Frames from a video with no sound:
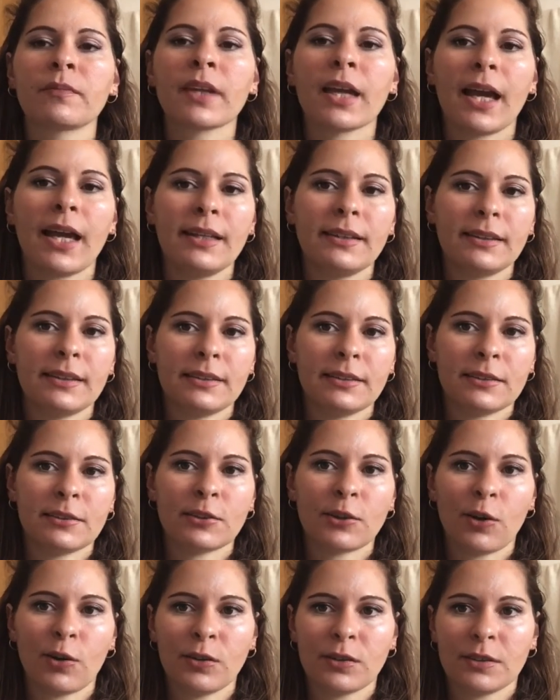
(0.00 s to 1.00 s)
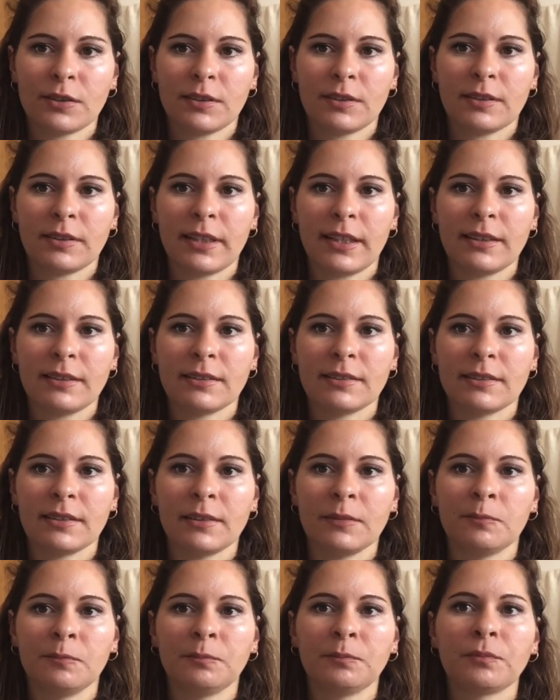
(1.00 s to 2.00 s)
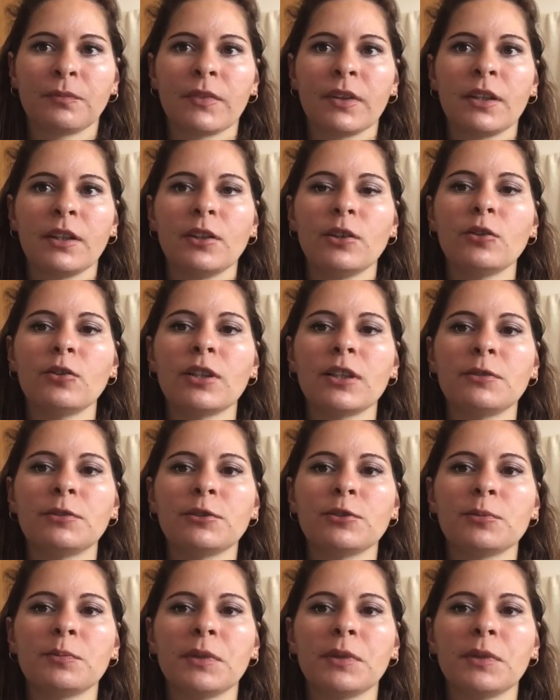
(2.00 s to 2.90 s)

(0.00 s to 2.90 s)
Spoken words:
and that is consistency. You have to be